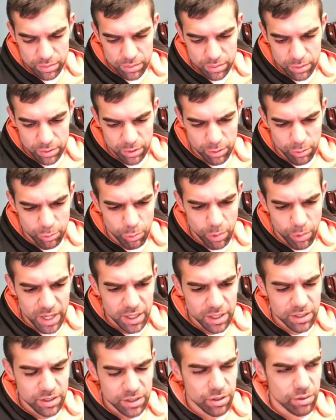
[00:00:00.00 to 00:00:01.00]

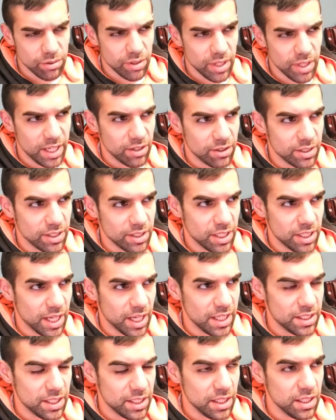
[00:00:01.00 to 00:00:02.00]
wait until later in the
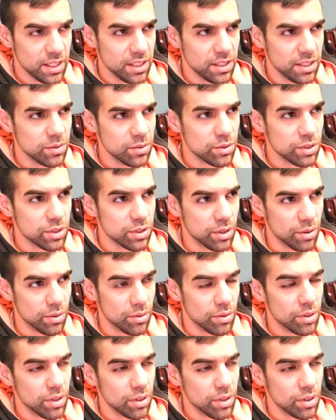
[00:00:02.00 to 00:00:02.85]
night to eat. So